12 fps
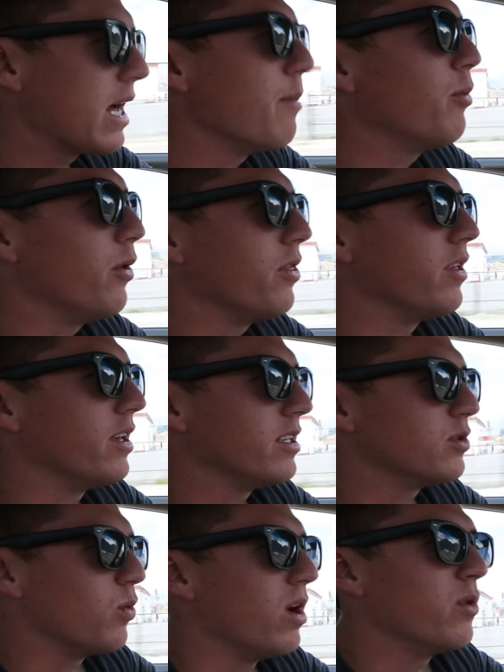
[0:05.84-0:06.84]
a couple of
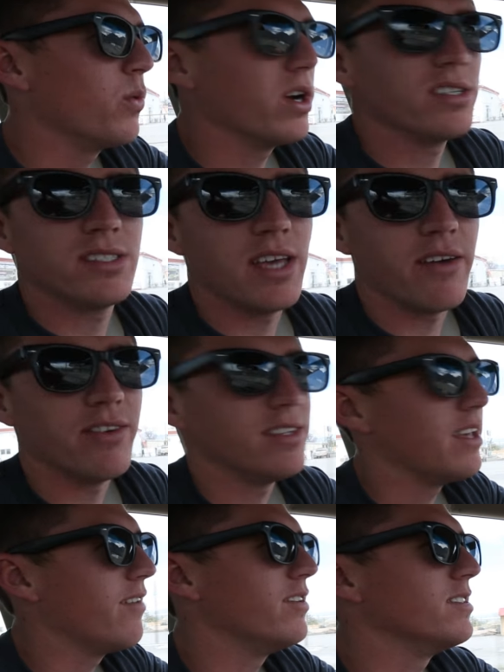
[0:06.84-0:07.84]
things. One, where's
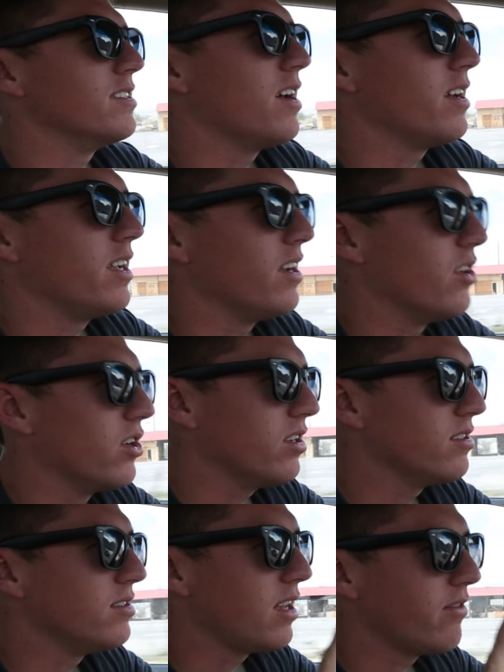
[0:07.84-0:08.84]
Devin? Devin's not here.
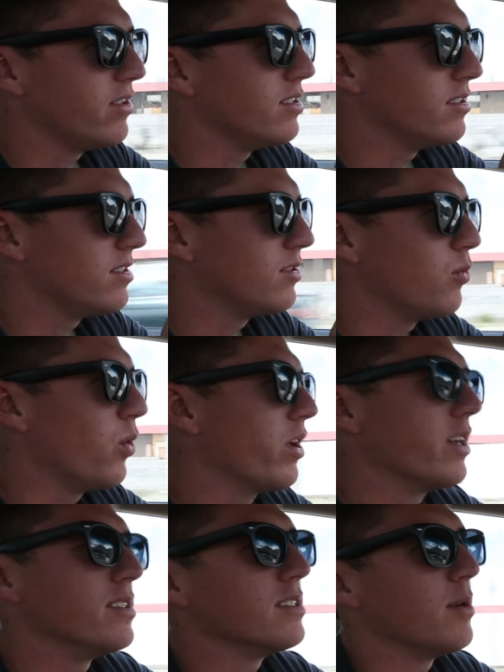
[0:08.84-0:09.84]
Devin's
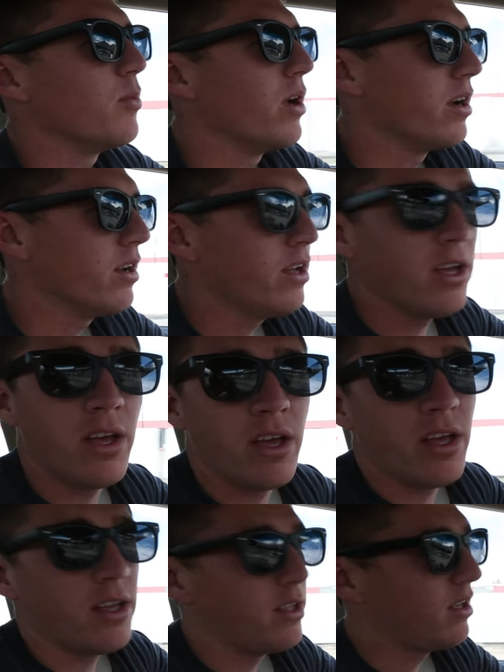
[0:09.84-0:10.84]
working somewhere.
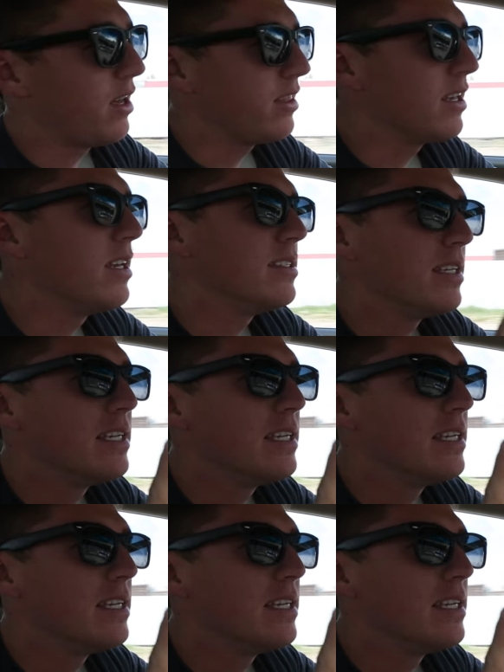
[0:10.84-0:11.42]
I think he's,